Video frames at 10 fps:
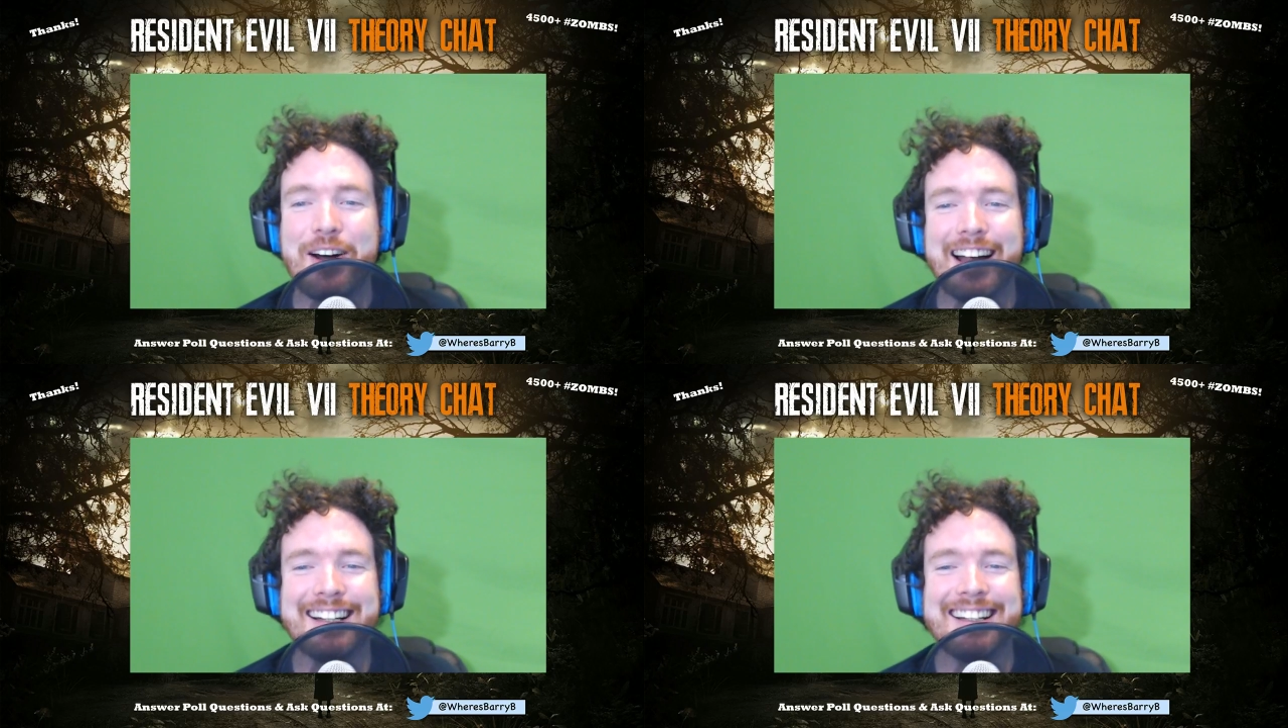
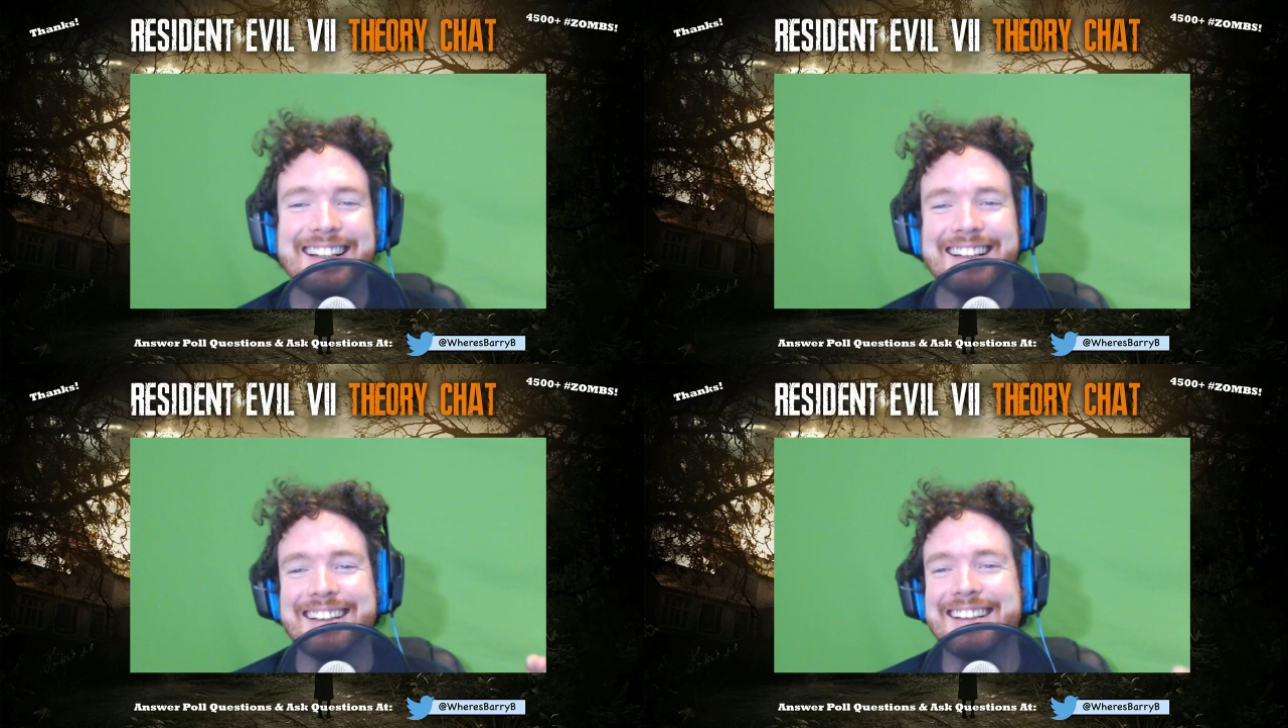Yeah,
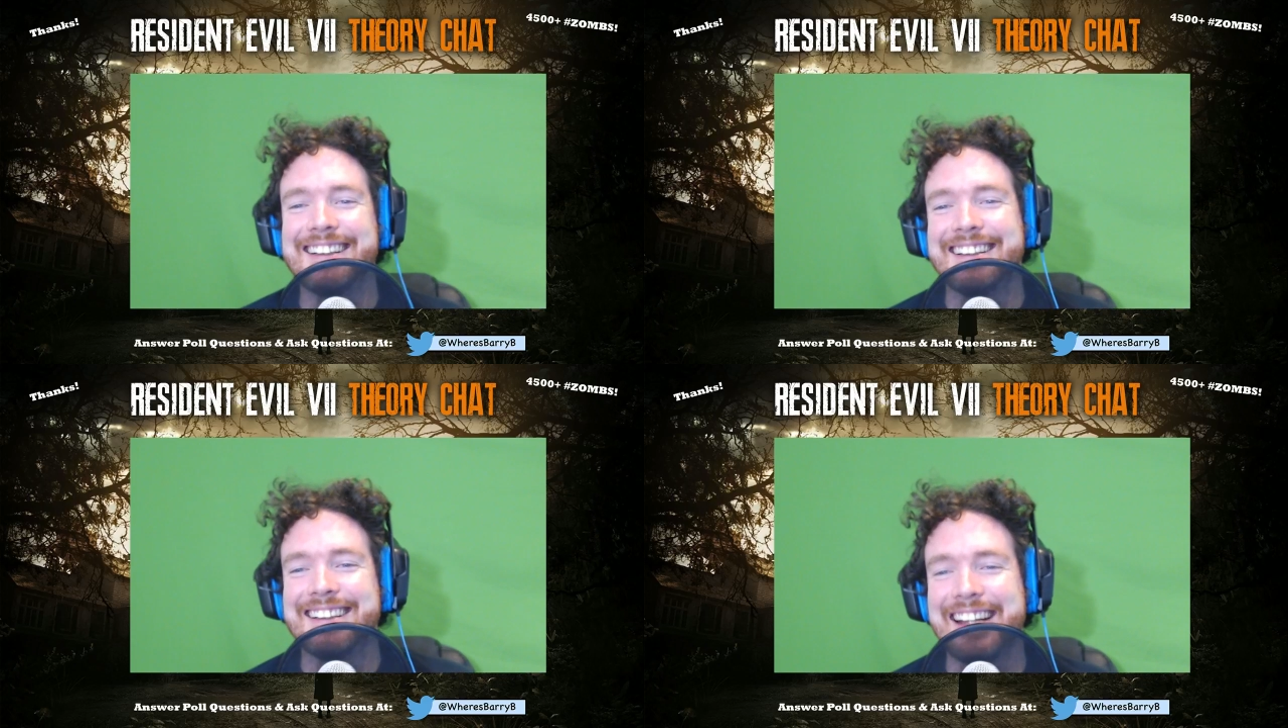
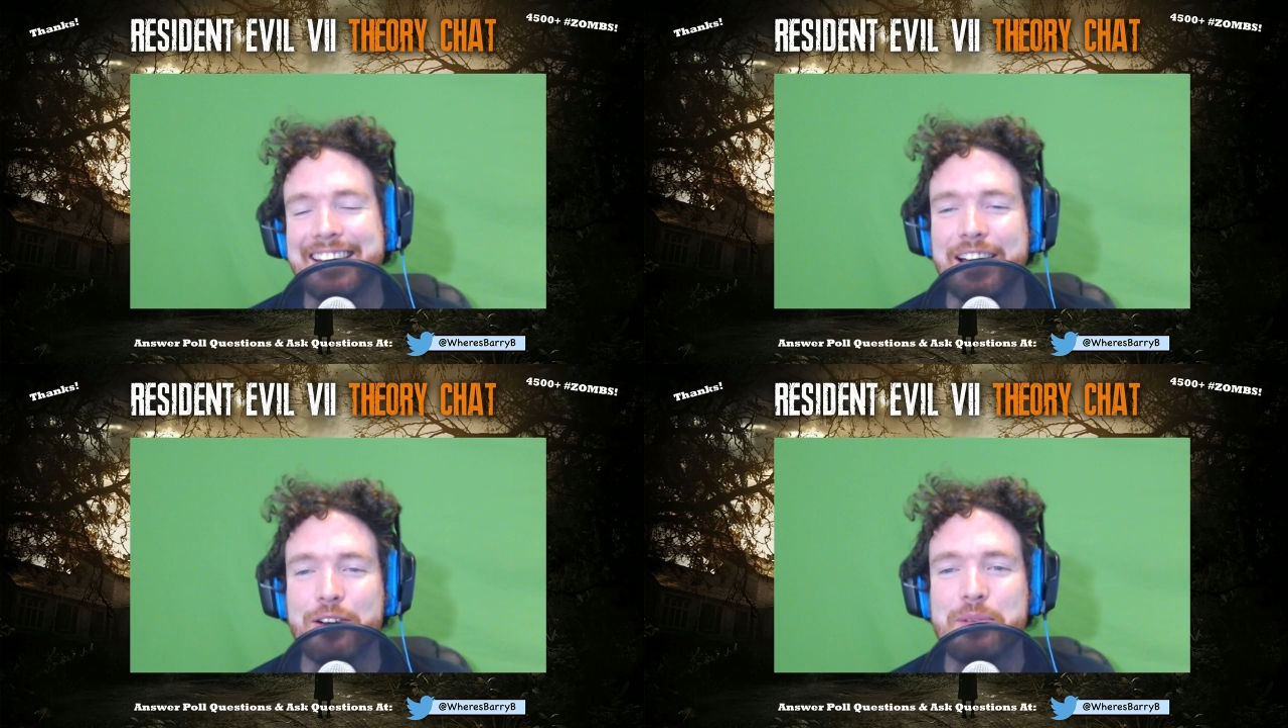
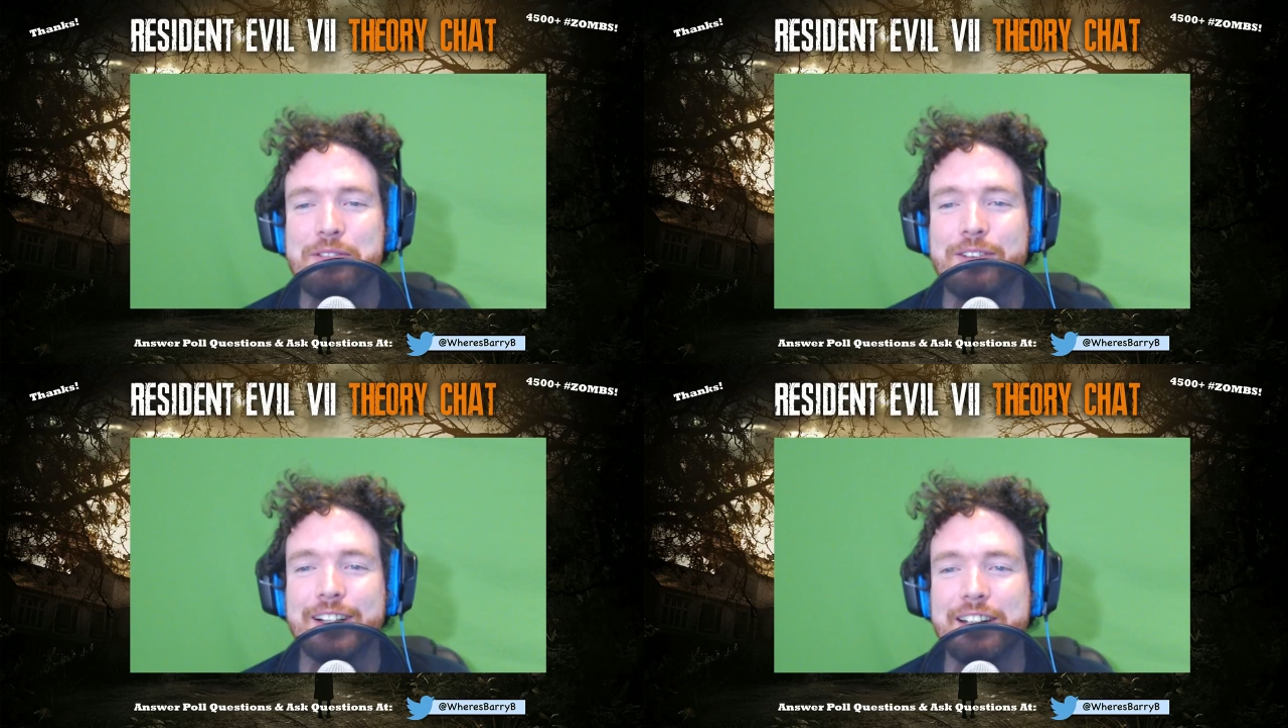that would
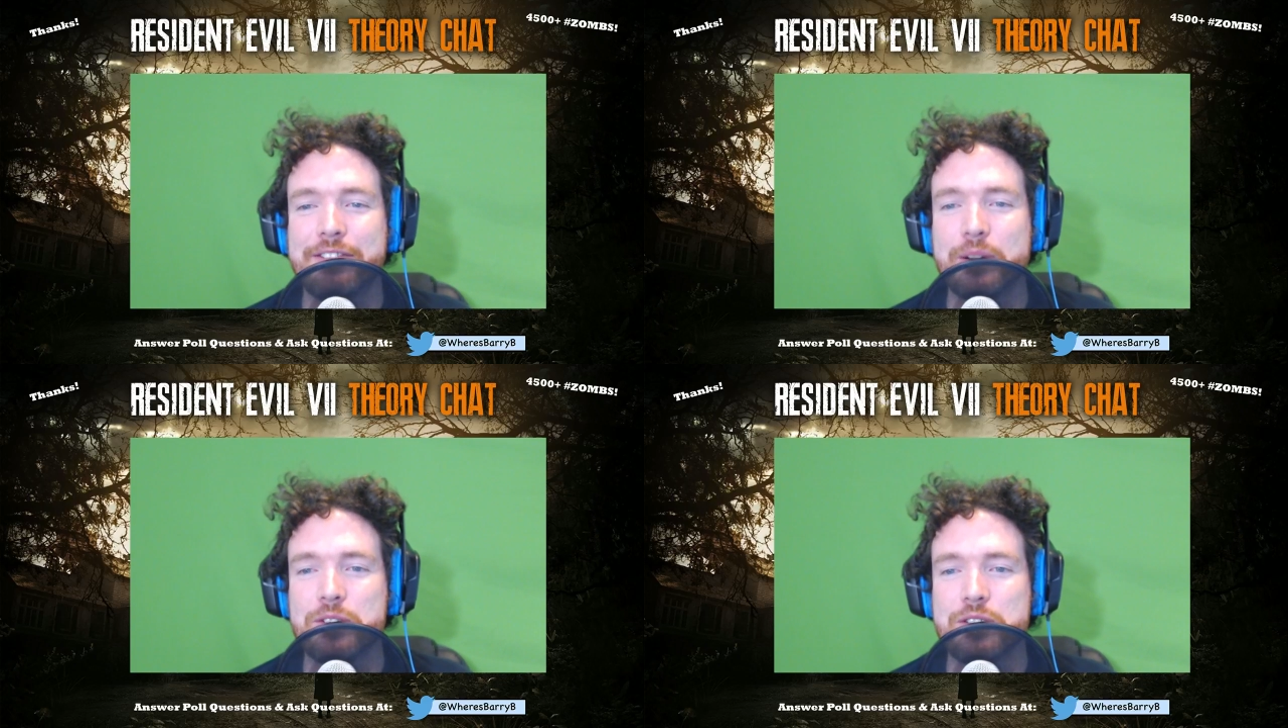be funny
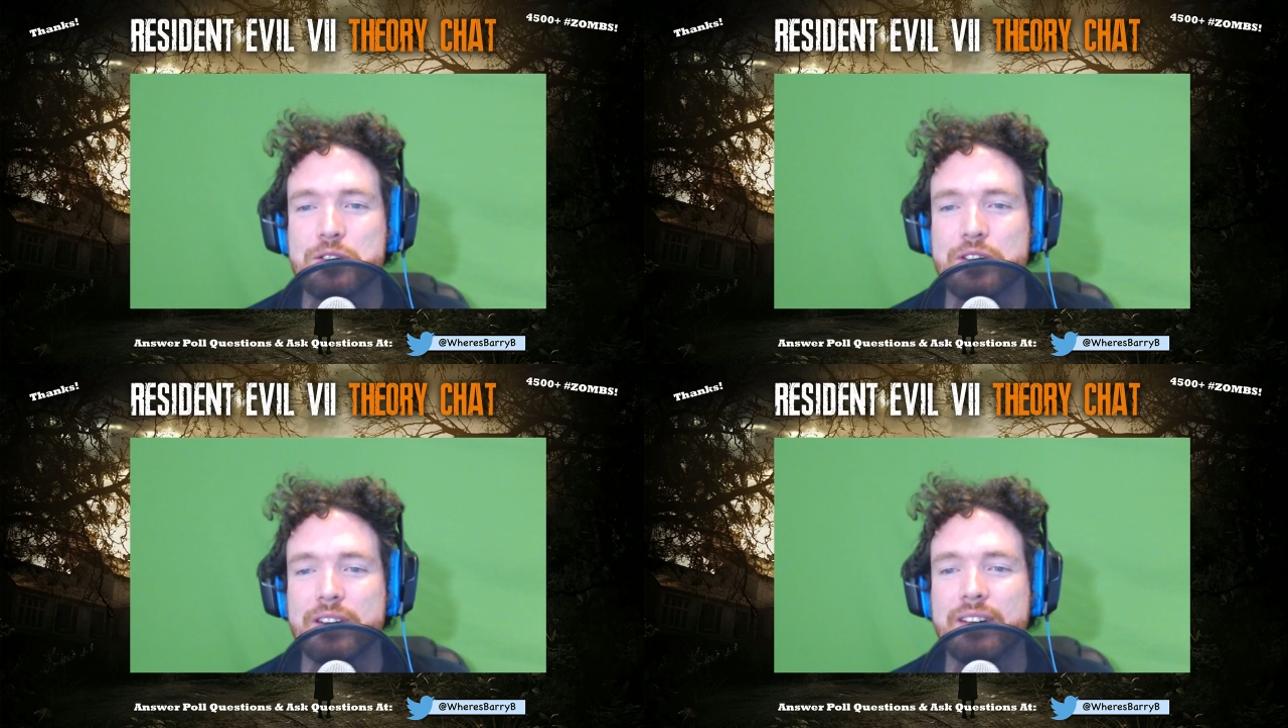if he was
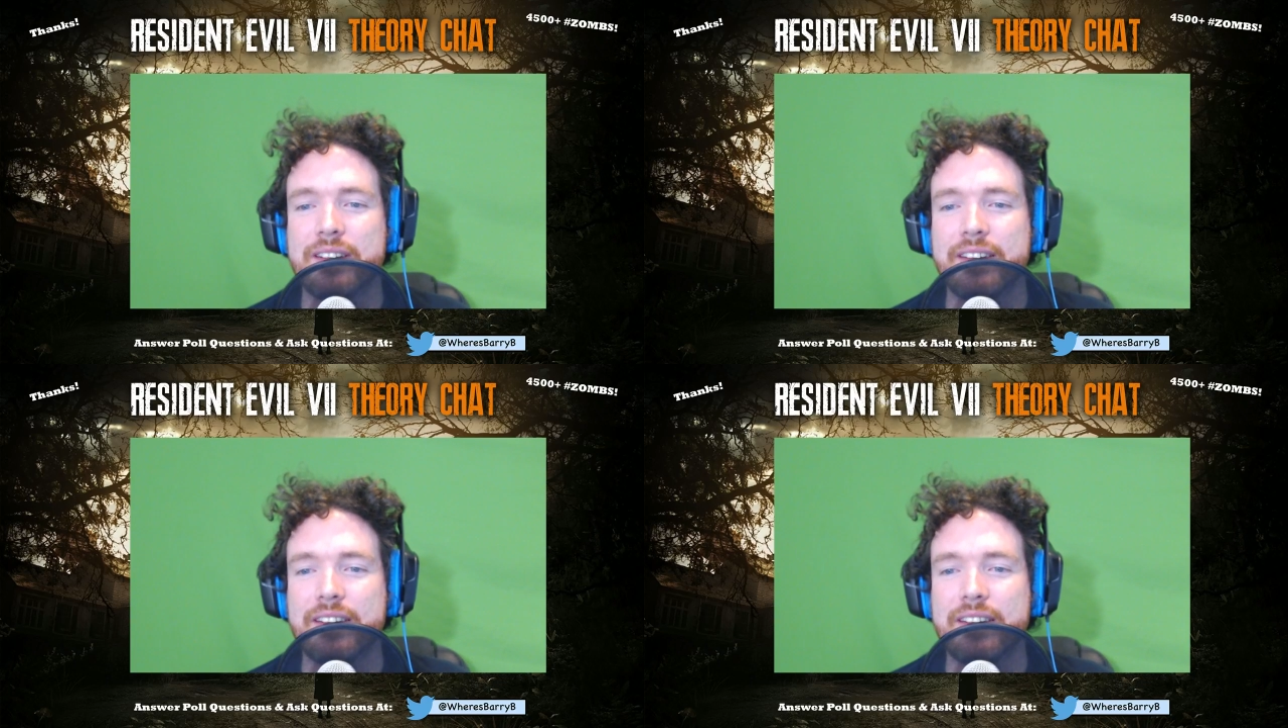using